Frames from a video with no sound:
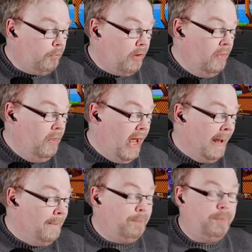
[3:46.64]
There.
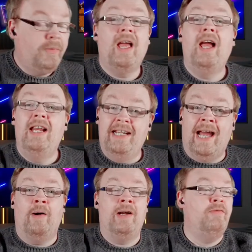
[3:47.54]
Now
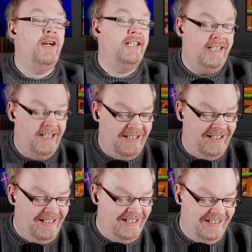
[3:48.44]
I'm ready.
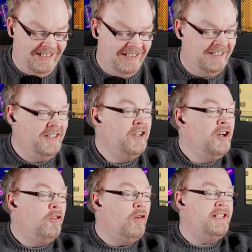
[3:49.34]

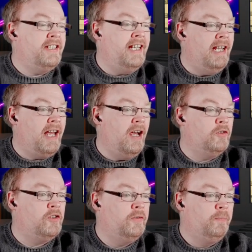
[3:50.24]
Right, so here goes.